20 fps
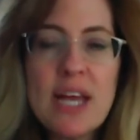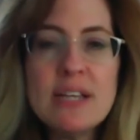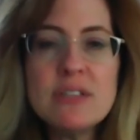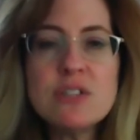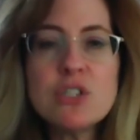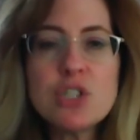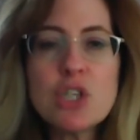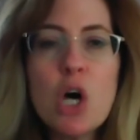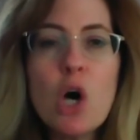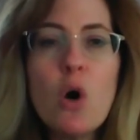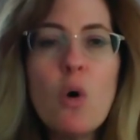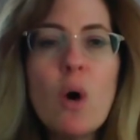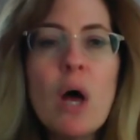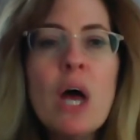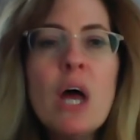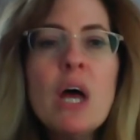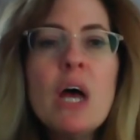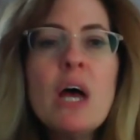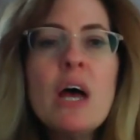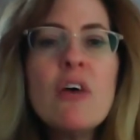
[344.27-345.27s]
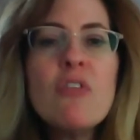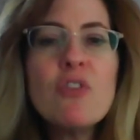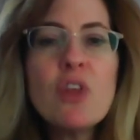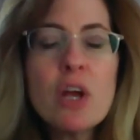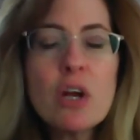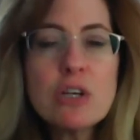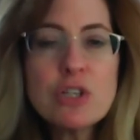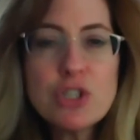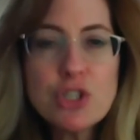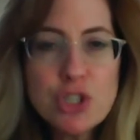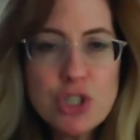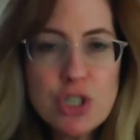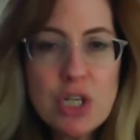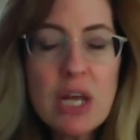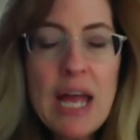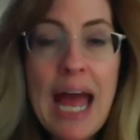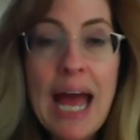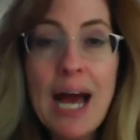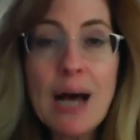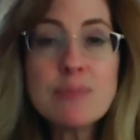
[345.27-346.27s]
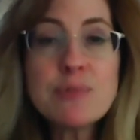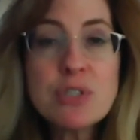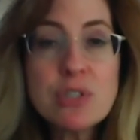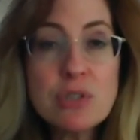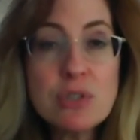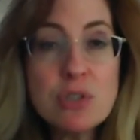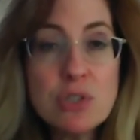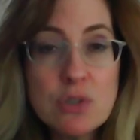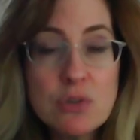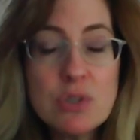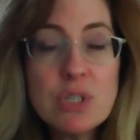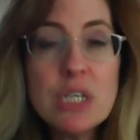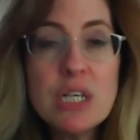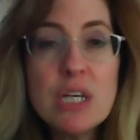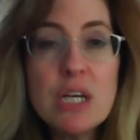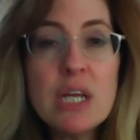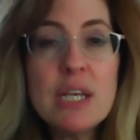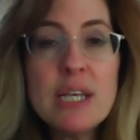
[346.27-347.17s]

And so uh, there absolutely